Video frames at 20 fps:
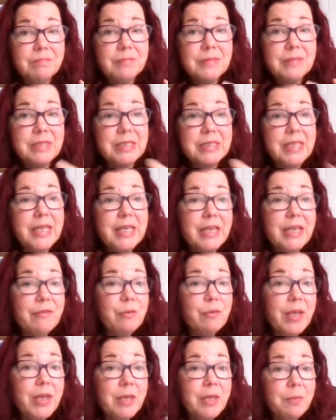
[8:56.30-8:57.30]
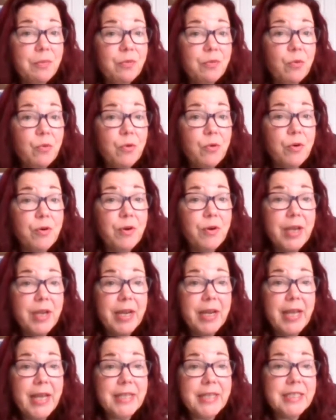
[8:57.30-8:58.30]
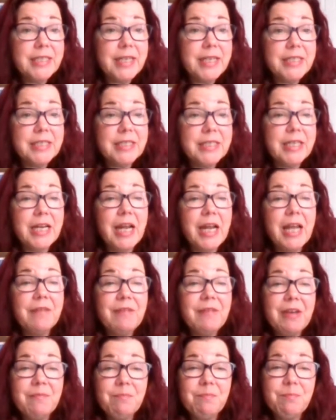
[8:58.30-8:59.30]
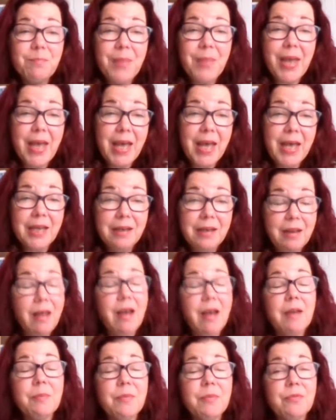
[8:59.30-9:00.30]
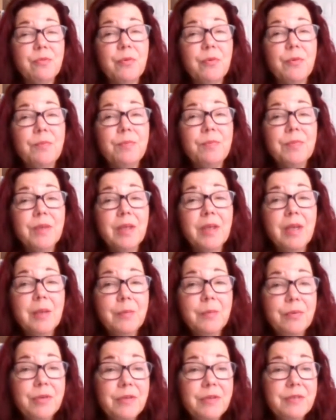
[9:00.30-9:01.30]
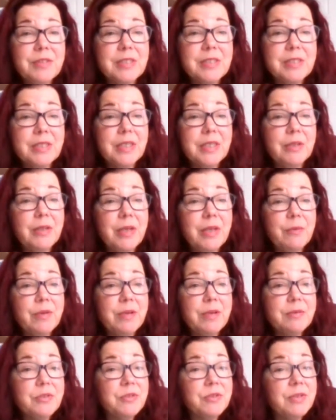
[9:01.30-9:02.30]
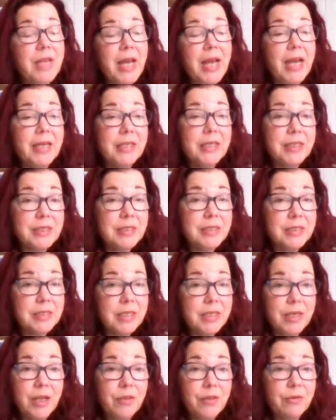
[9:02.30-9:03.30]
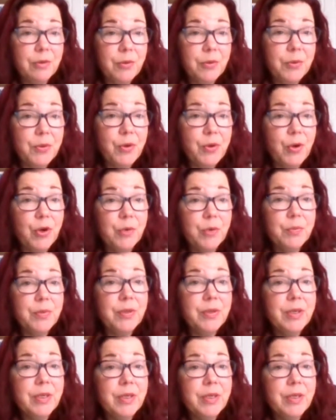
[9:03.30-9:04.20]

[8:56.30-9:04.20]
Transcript: since I'd never made it before and I hadn't tasted it, and I have had bad luck previously, like when I was doing Atkins and other low carb